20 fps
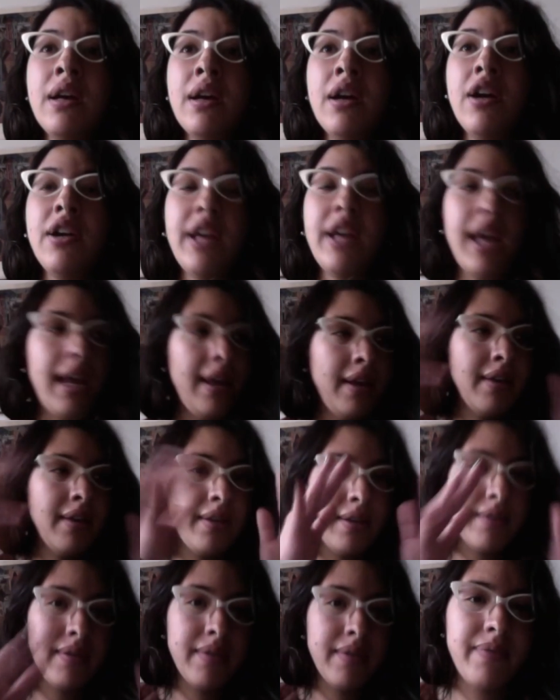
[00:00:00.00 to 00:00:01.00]
Okay.
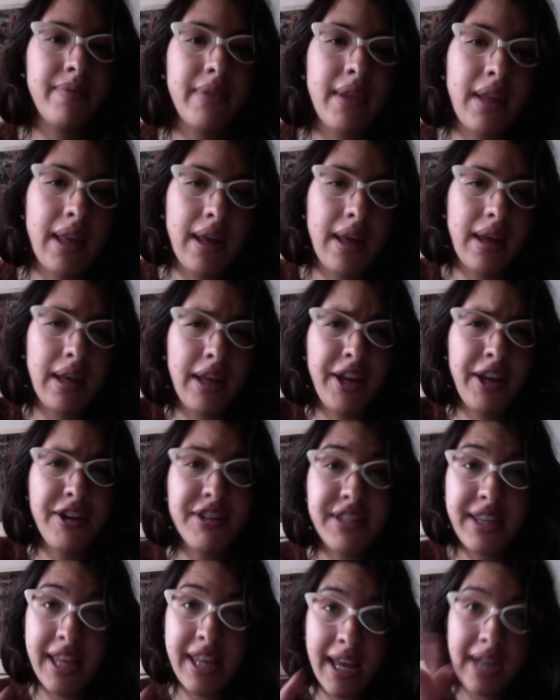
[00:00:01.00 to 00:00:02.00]

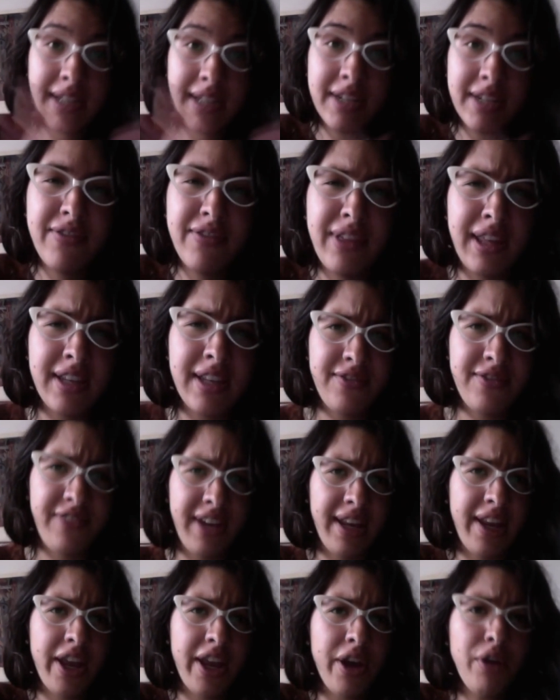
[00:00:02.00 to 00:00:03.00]
Here's the end of this
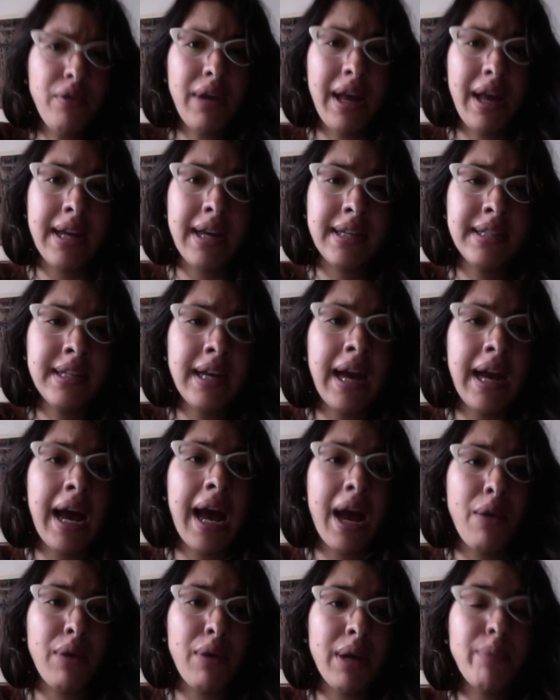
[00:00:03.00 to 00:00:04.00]
video, and
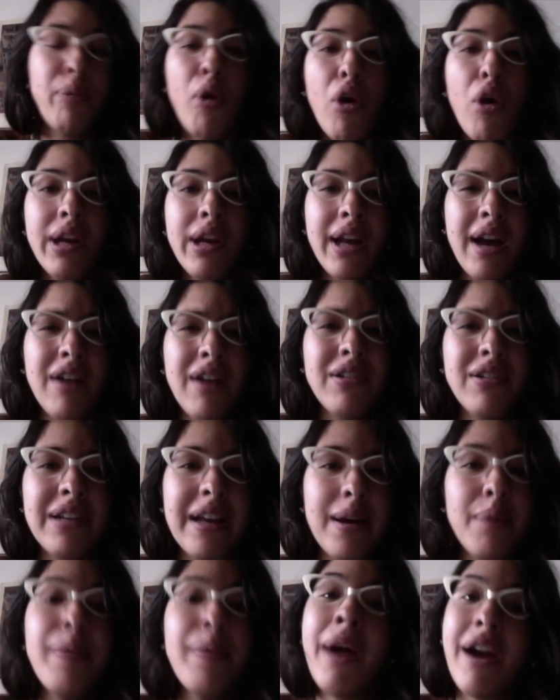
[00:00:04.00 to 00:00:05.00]
I want to point out
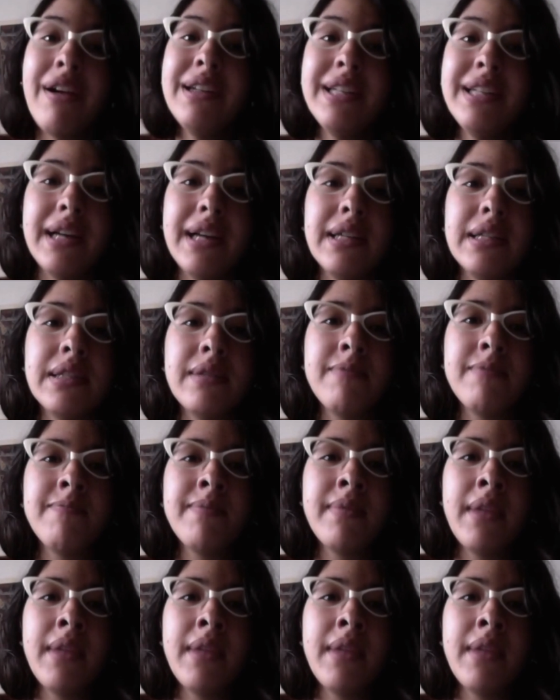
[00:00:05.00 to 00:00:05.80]
a paradox.